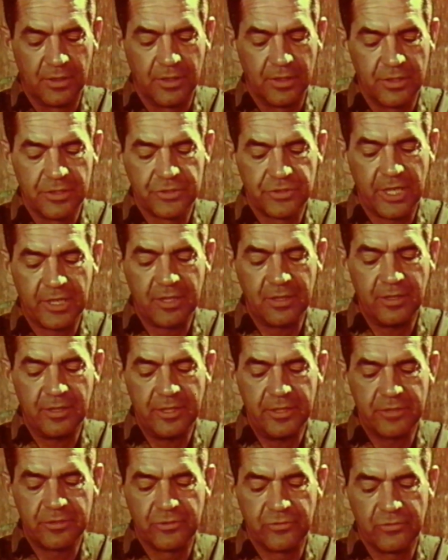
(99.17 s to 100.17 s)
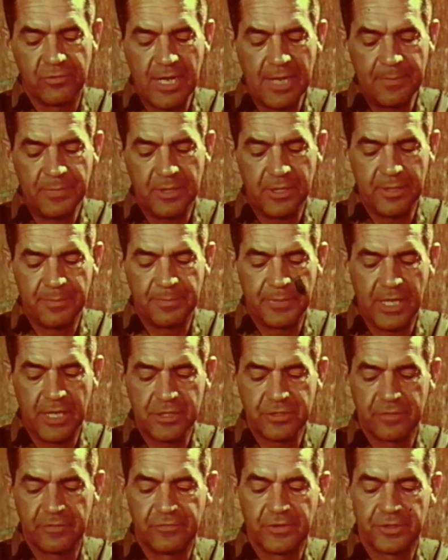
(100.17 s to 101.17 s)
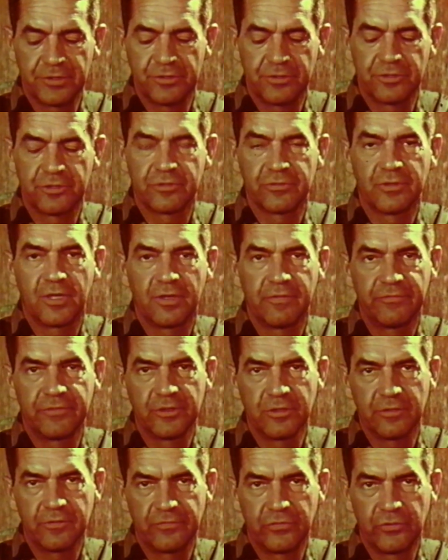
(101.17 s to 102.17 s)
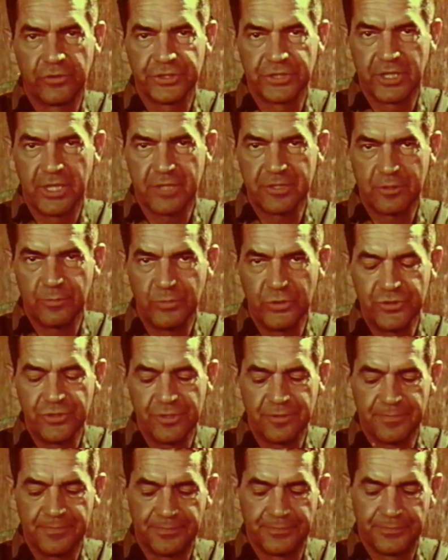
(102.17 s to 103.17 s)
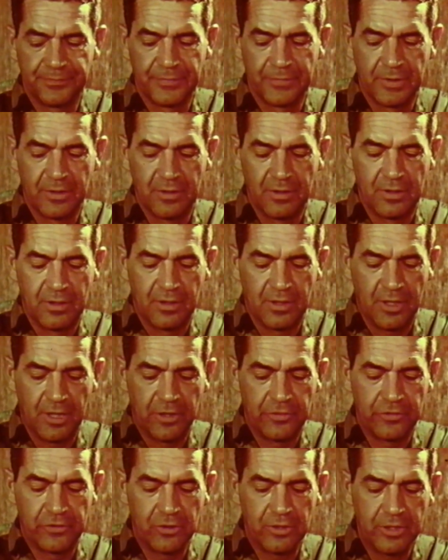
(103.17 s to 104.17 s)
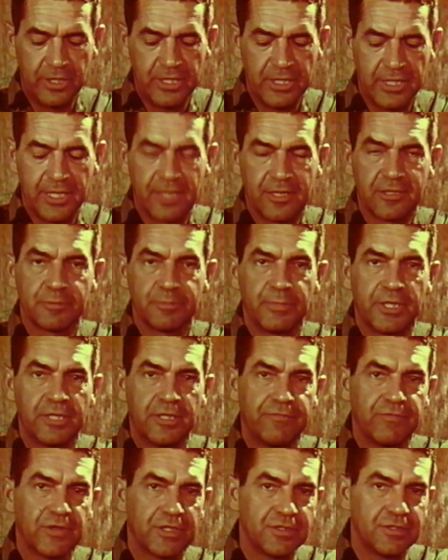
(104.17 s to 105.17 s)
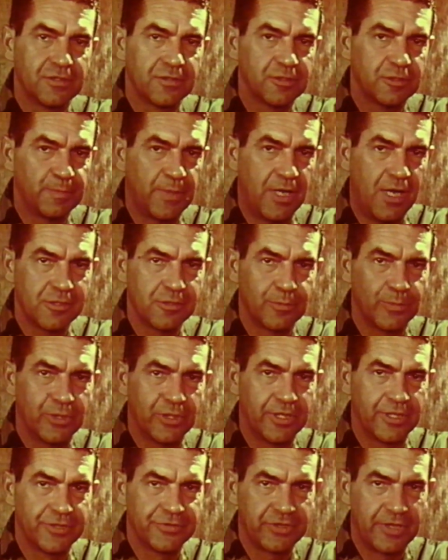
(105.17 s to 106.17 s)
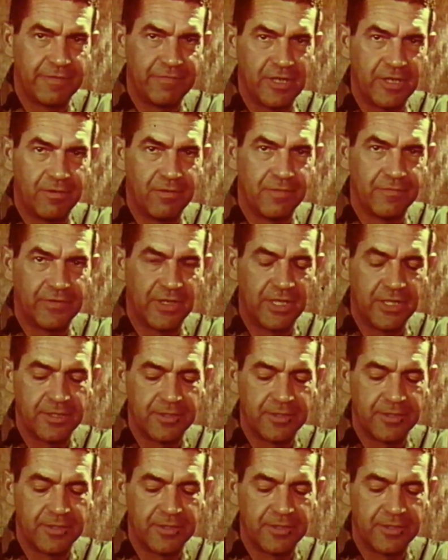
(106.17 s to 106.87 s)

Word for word: Secondly, to rapidly pass the fixes to our field force customers. And thirdly, to get as many fixes as possible in a seven-hour flight.